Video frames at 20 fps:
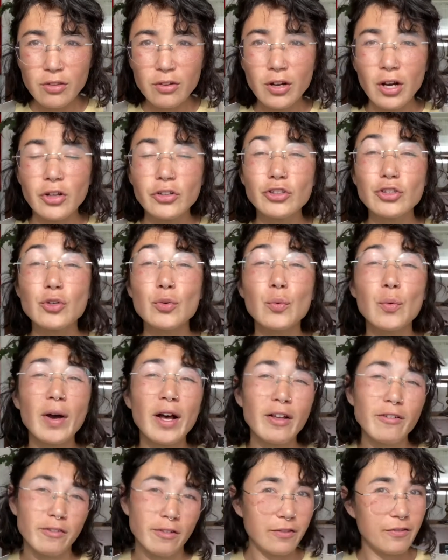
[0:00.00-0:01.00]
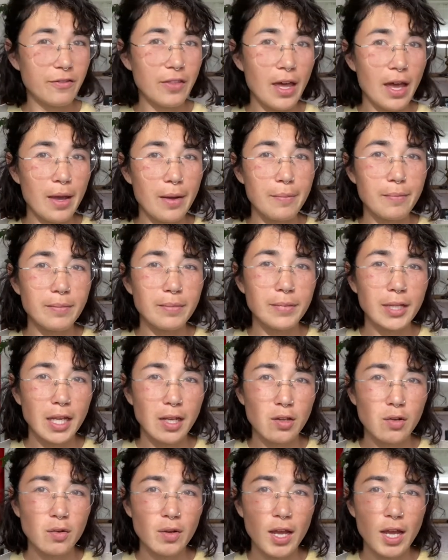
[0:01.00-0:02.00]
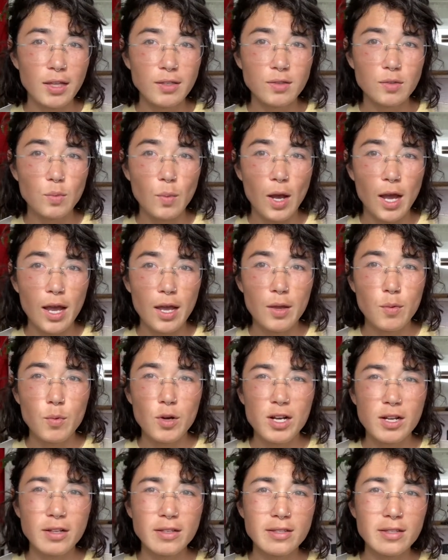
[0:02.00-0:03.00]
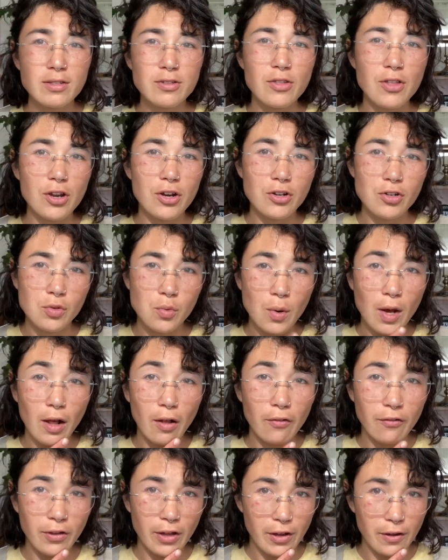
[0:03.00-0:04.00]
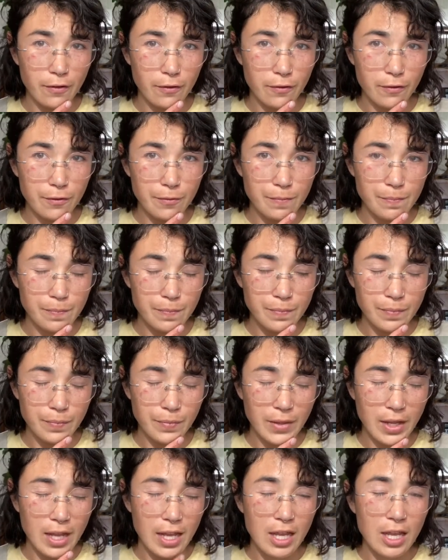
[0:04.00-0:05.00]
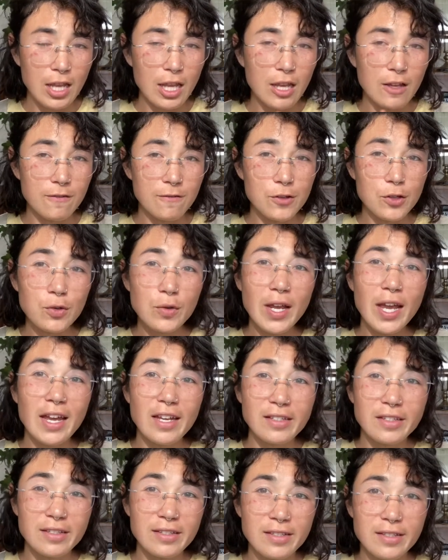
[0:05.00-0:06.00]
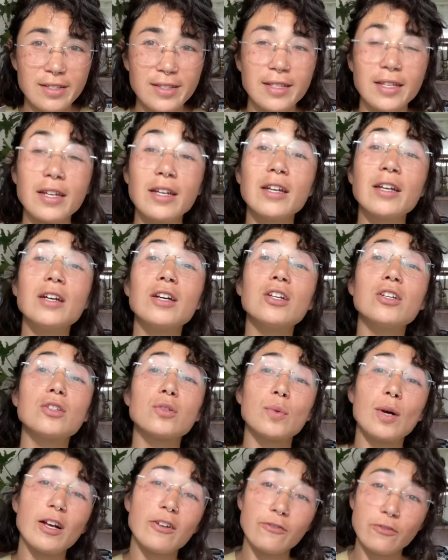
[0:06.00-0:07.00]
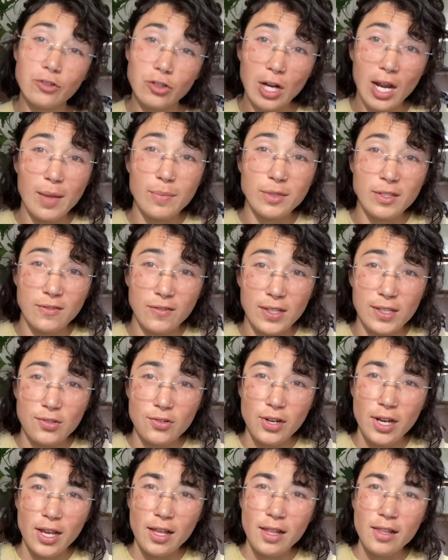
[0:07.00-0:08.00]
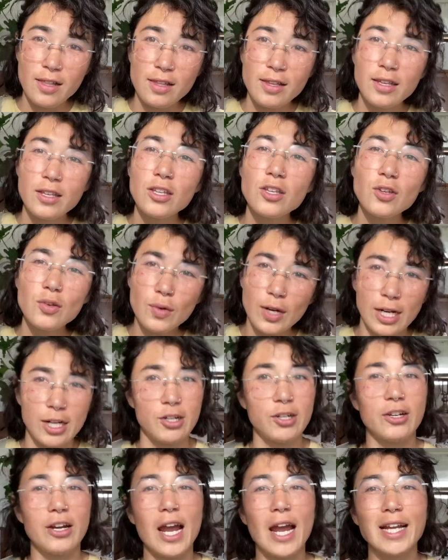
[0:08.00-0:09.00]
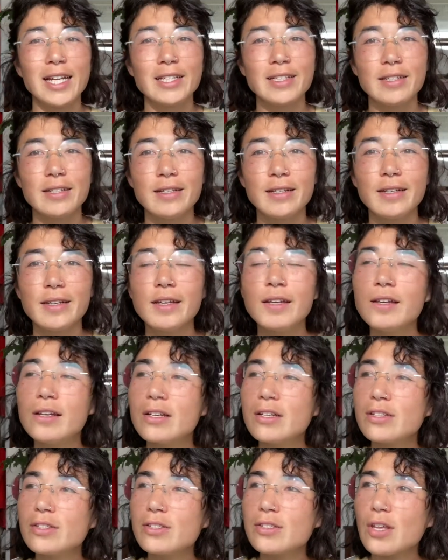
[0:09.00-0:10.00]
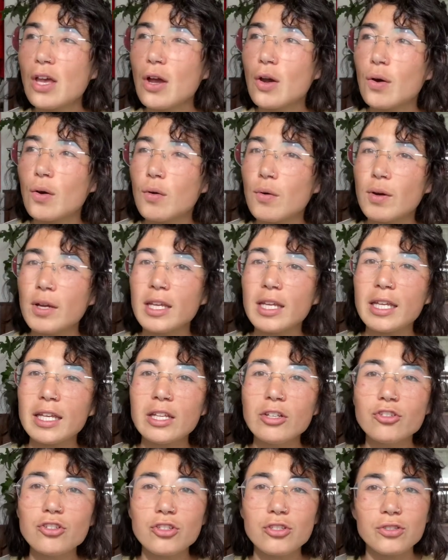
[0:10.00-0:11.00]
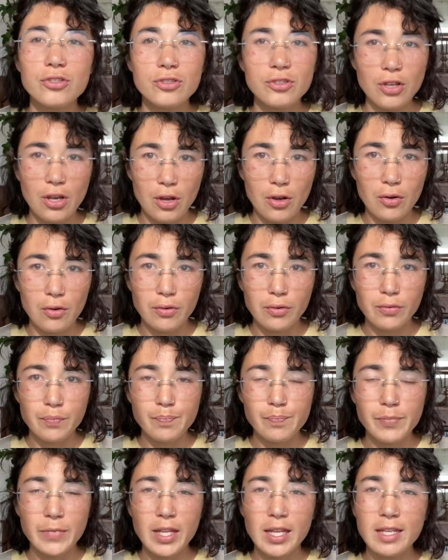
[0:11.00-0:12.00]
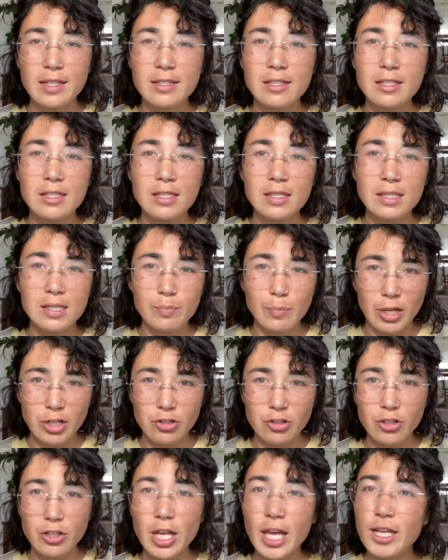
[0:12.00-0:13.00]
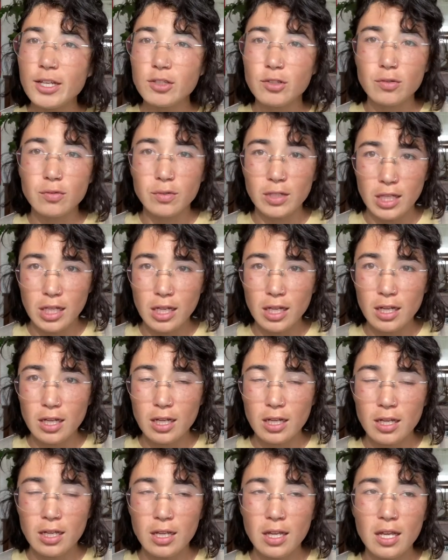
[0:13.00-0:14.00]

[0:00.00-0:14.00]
there are 12 of them? Can you guess why? What else are there 12 of? If you guessed 12 tribes of Israel, you are correct. So each stone is special and unique,